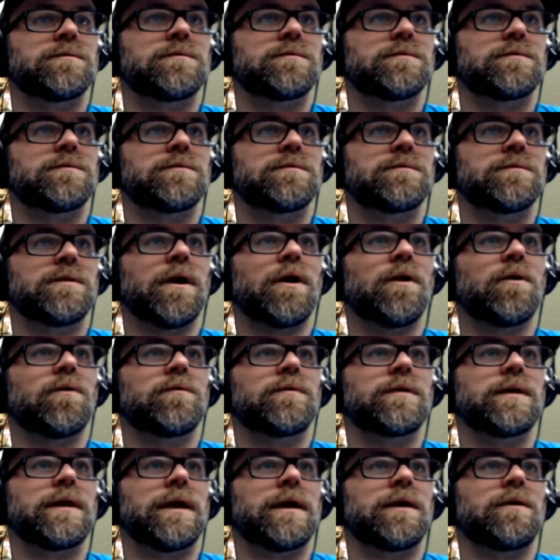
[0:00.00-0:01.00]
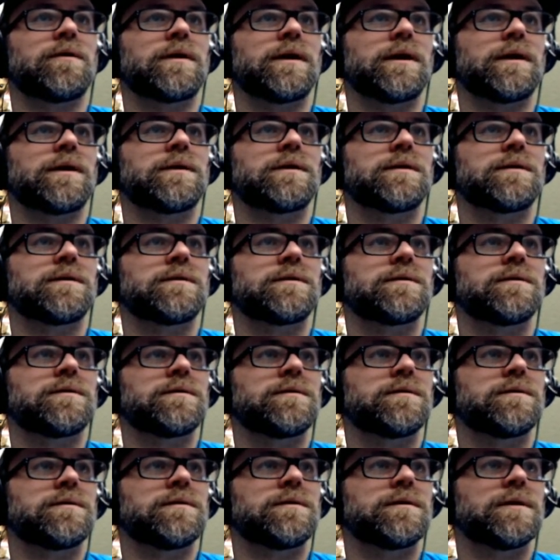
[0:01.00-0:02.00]
Oh, yeah, okay.
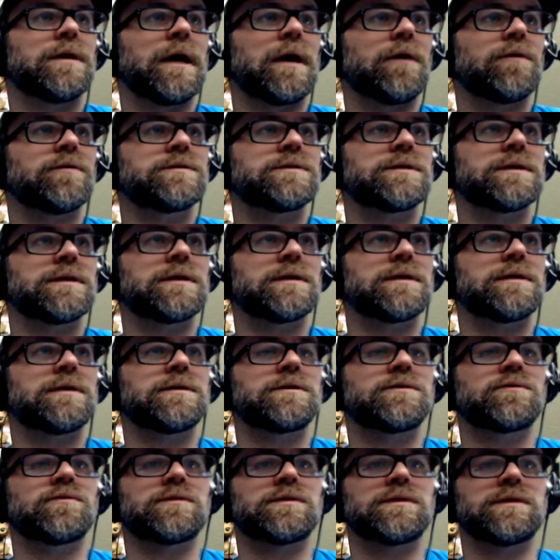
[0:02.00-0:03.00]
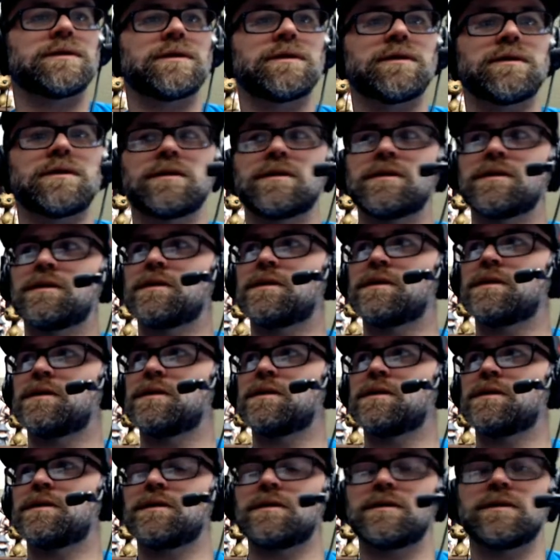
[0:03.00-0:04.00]
I was thinking this was the
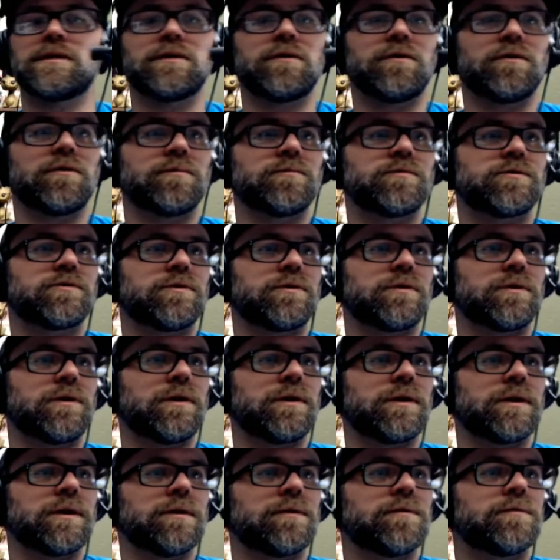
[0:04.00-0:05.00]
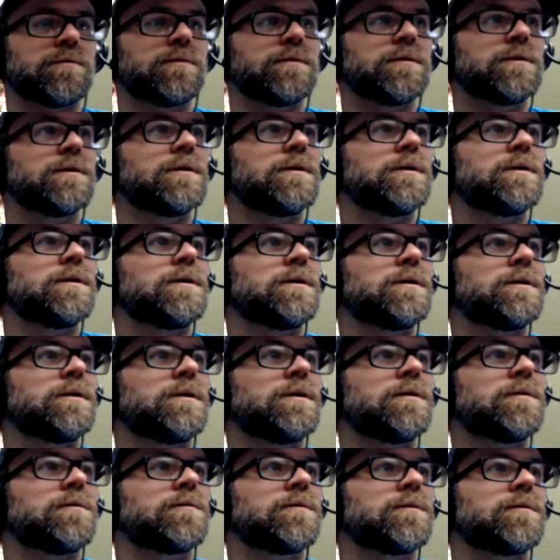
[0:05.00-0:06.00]
Neil Armstrong audio.
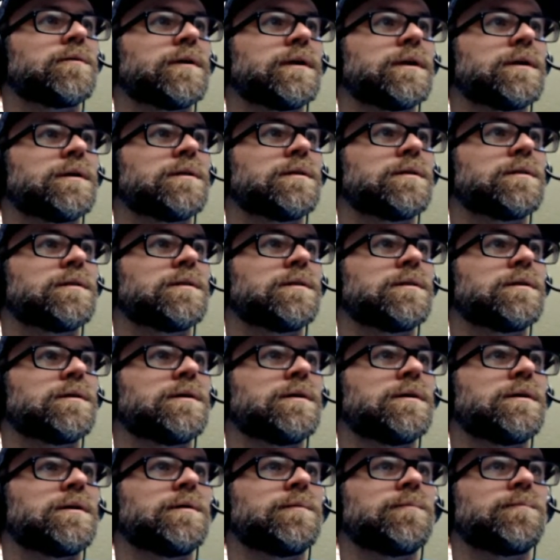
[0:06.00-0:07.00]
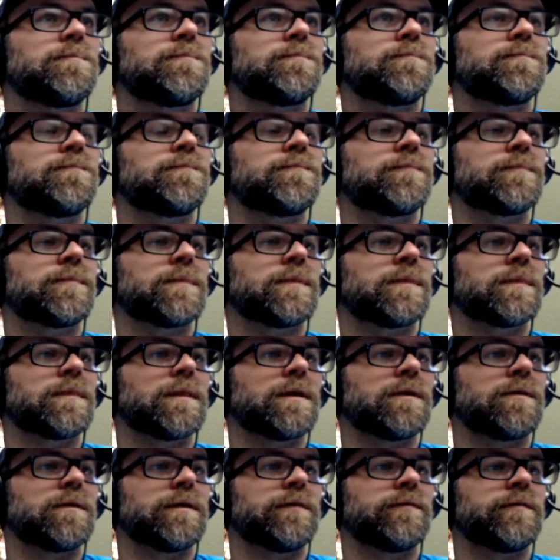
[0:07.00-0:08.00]
No, you're right. I don't
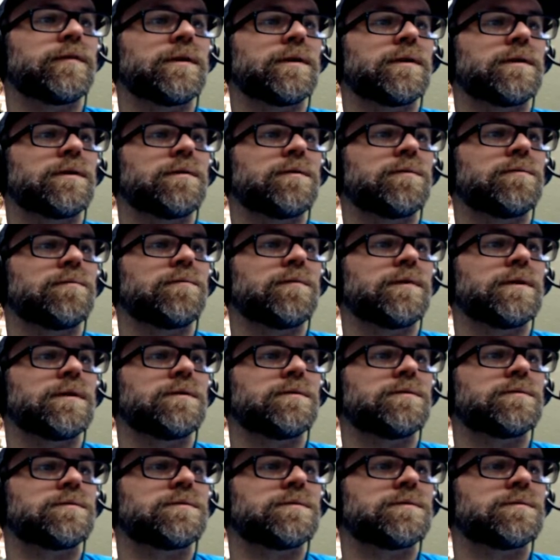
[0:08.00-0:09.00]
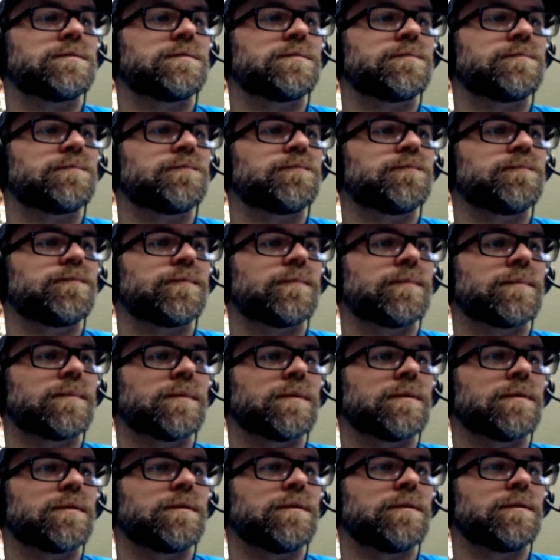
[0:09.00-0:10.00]
have any redos.
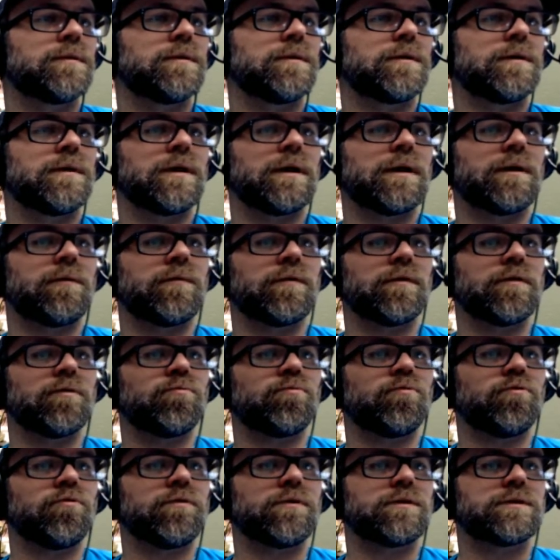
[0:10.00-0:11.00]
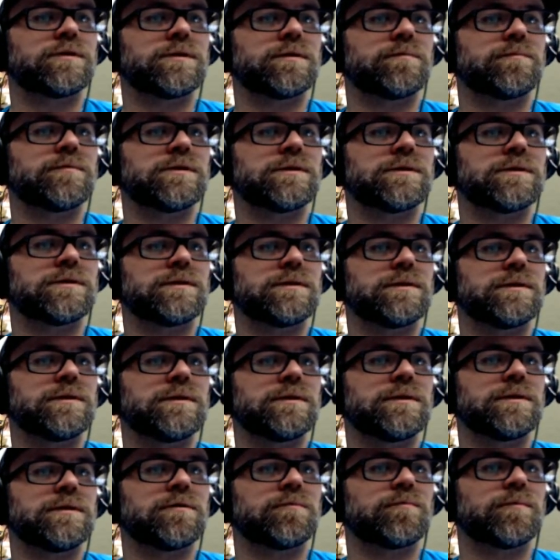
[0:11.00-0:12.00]
I wanted to pull this up just a
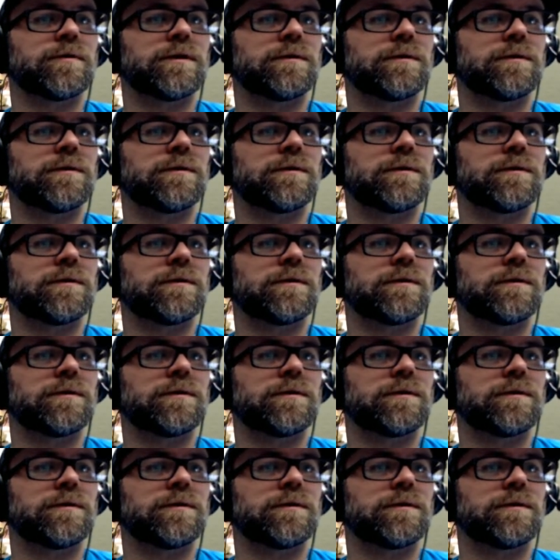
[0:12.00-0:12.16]
little bit.